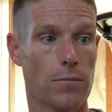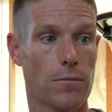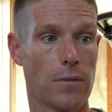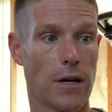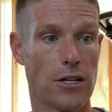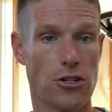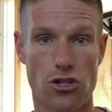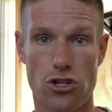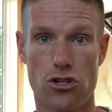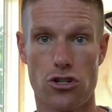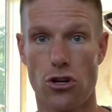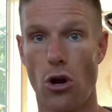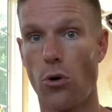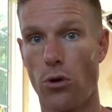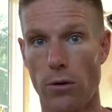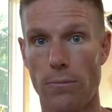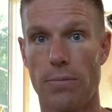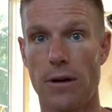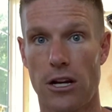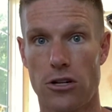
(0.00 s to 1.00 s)
and shown
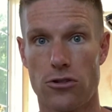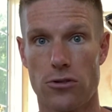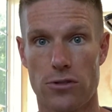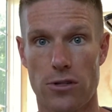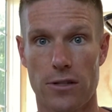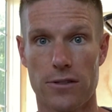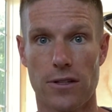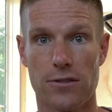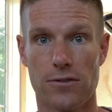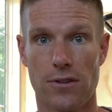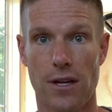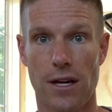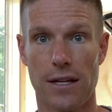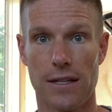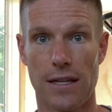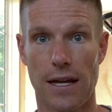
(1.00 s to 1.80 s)
them pictures of this thing.